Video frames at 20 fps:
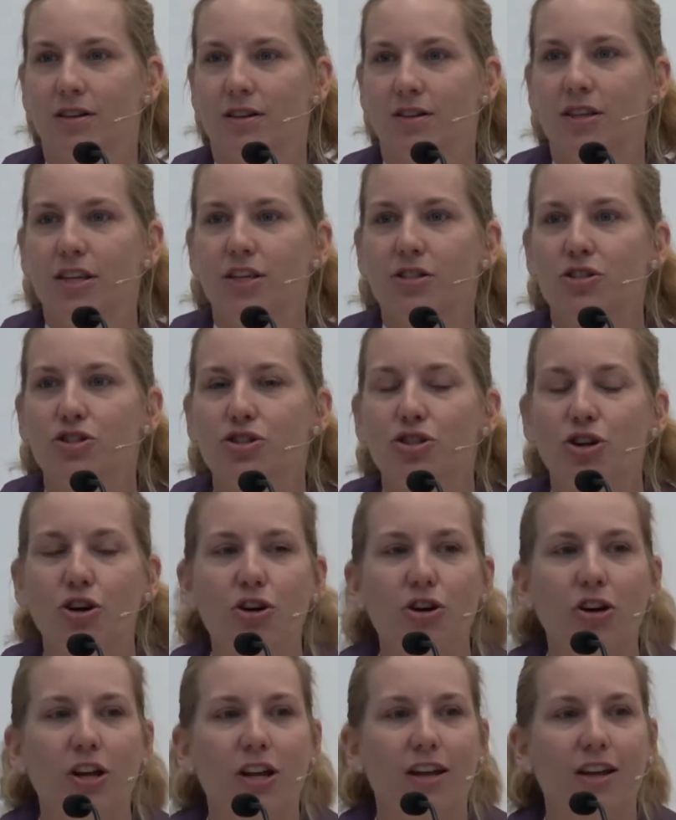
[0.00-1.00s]
This
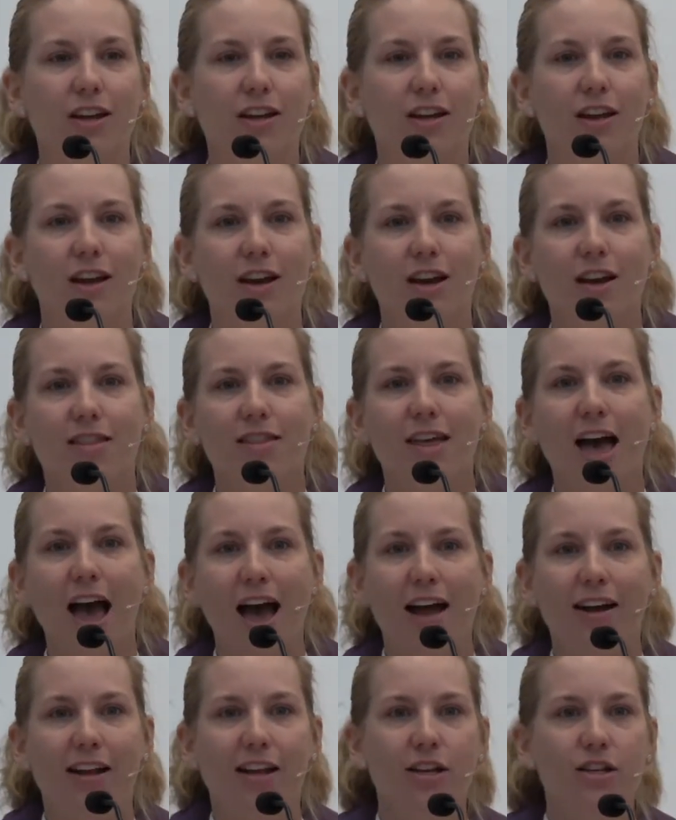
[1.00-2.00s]
journey
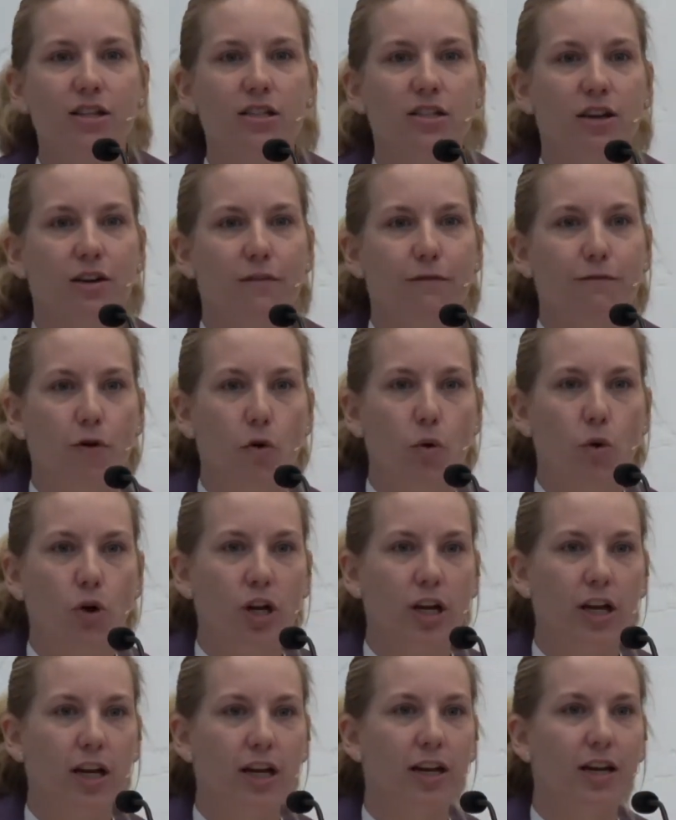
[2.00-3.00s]
that is
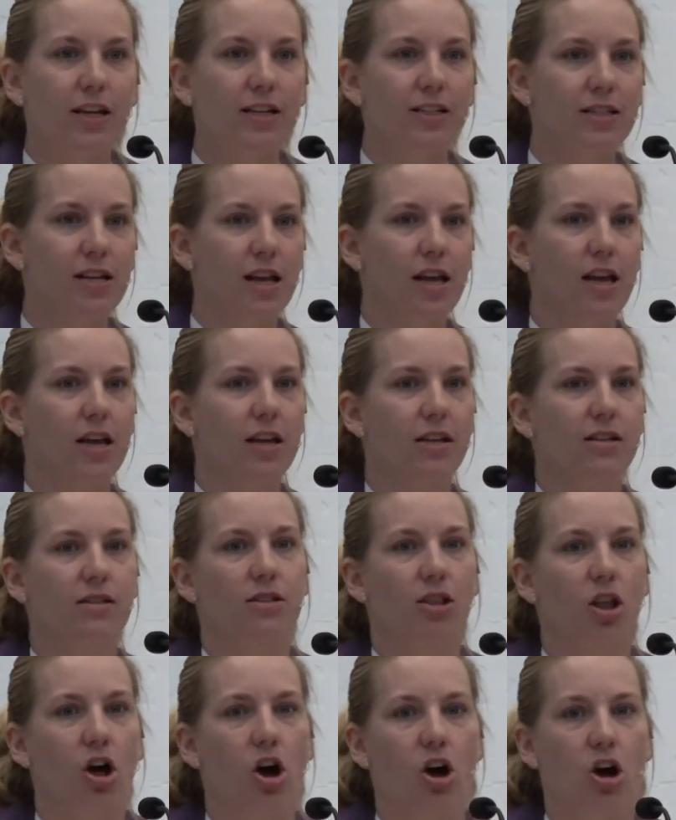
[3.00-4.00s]
40 days
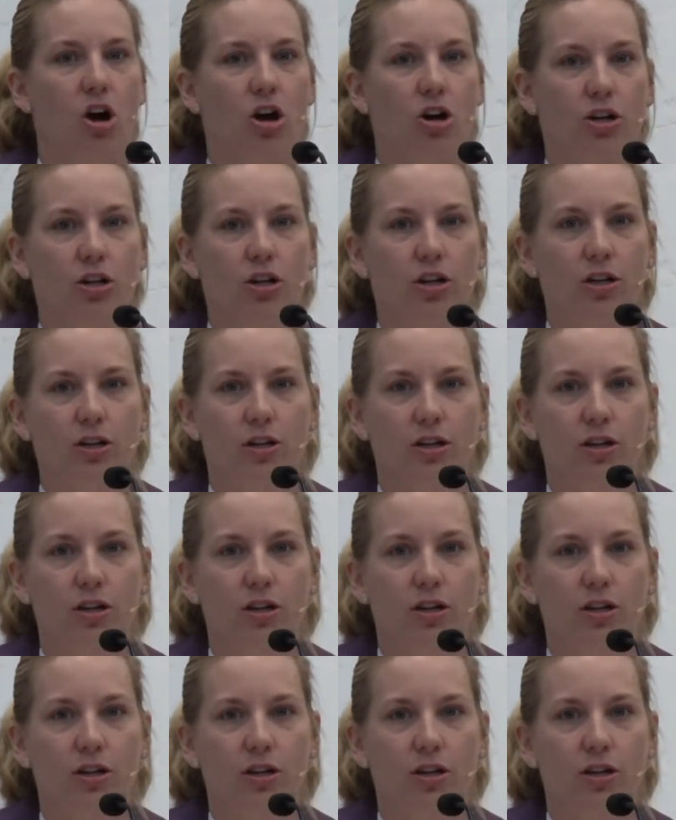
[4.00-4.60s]
long,